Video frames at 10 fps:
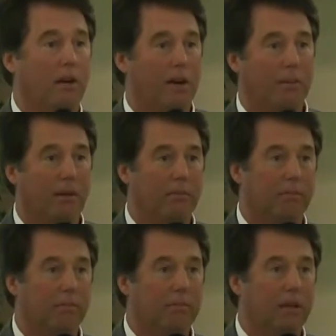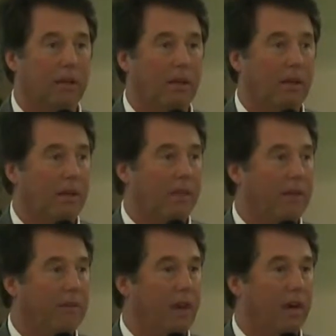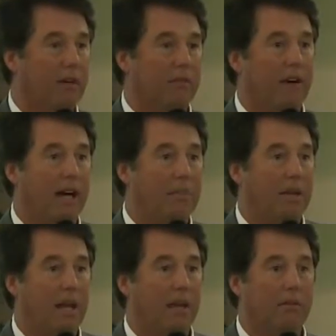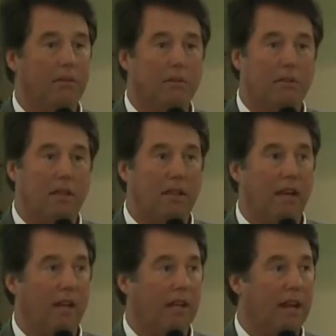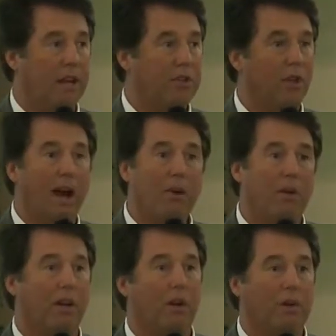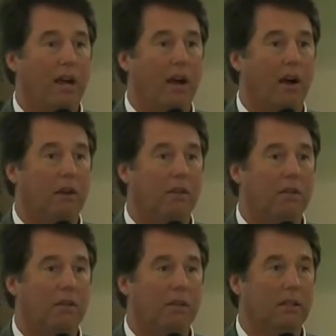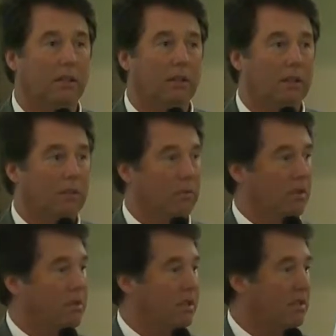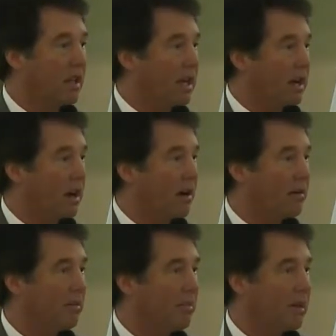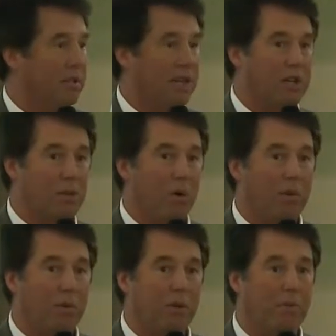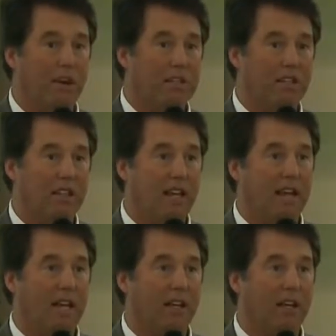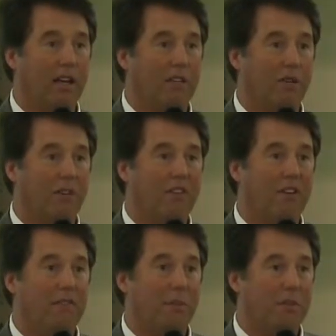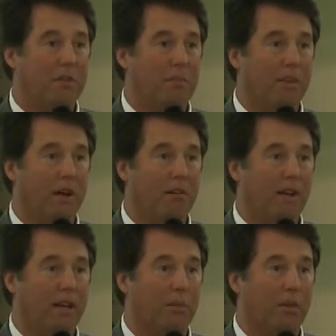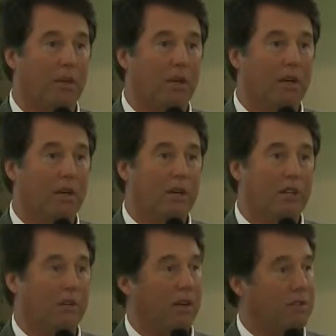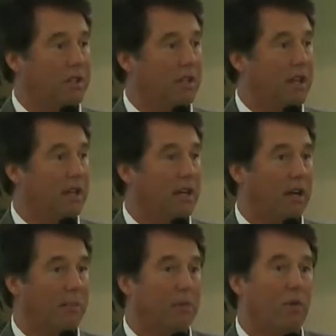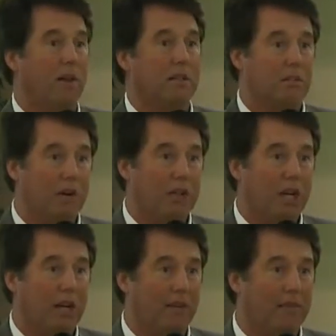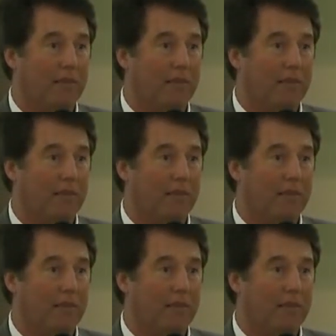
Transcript: green one. They've got vitamin E, synthetic, natural, I really don't care. Well, at Sizzle, I care, because guess what? When you make synthetic, it's only 50% bioavailable. So when you use synthetic, you gotta get twice as much in.